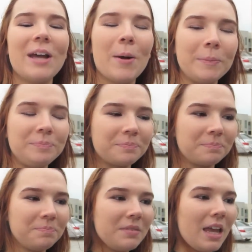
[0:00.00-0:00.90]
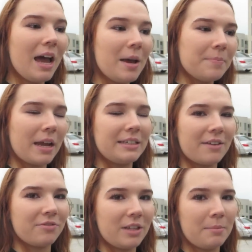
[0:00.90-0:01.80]
So um, I
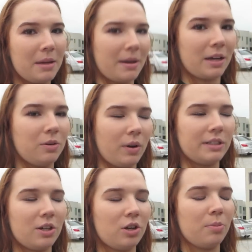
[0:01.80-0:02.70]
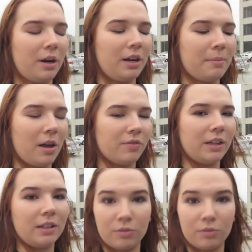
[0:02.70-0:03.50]
definitely, me and Megan wanted to go to Brandy Melville,